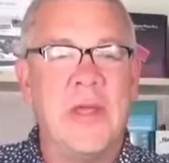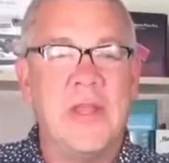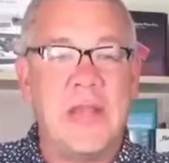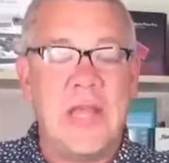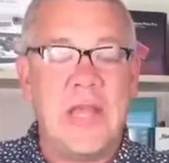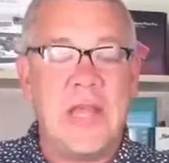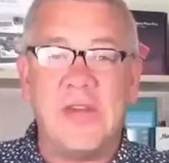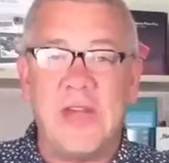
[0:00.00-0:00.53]

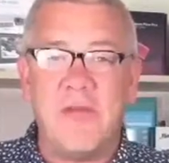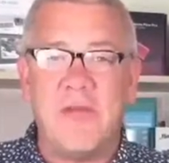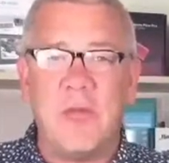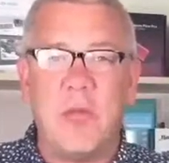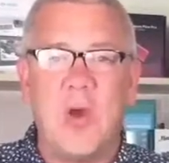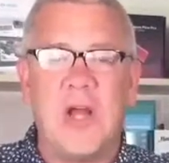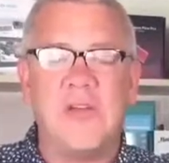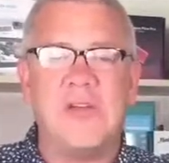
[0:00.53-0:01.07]
Thanks again for
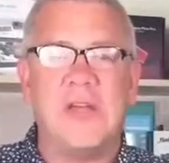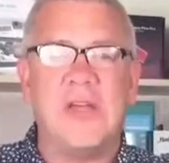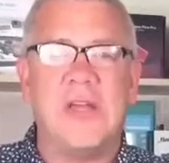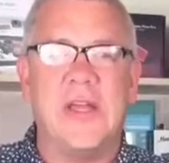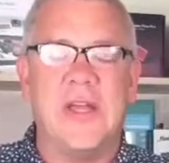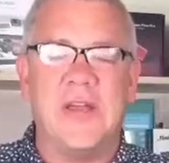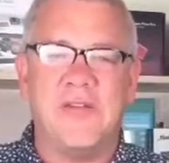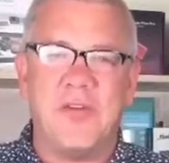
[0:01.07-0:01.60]
watching,
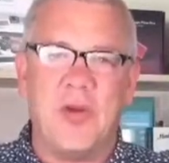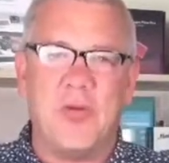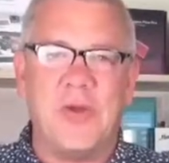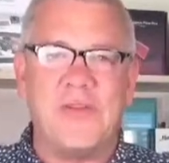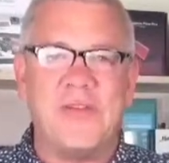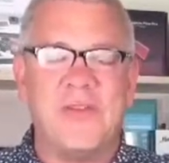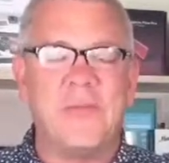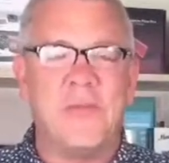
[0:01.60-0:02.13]
and as
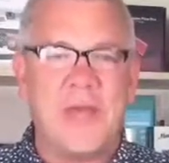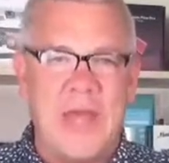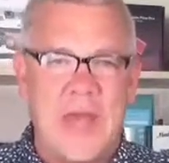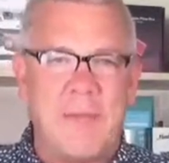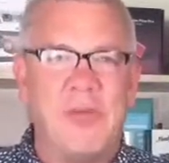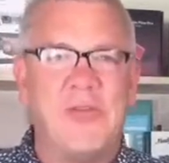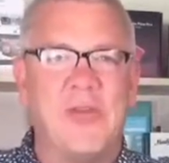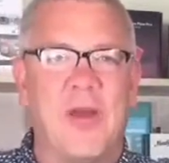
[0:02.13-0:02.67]
always,
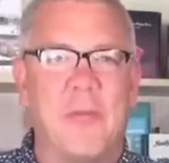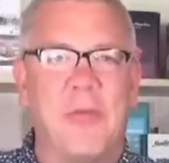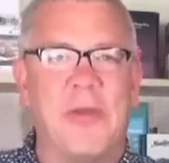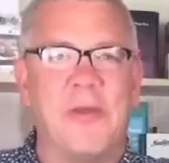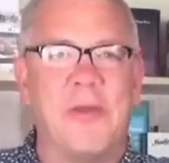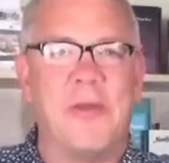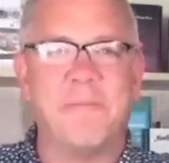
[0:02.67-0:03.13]
happy shopping.